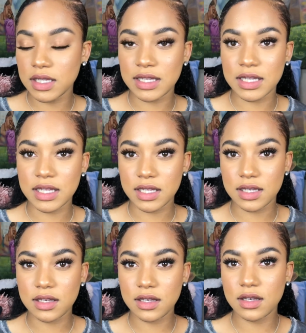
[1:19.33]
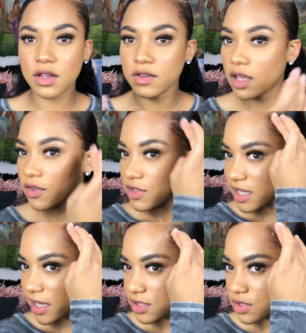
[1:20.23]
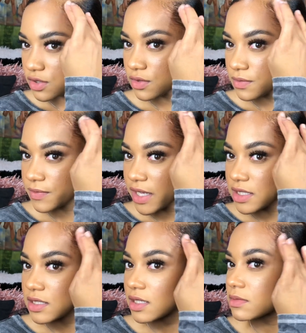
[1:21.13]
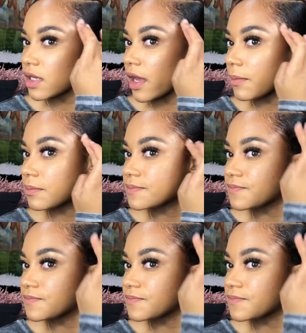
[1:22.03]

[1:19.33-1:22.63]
and then on the other side too at the same time.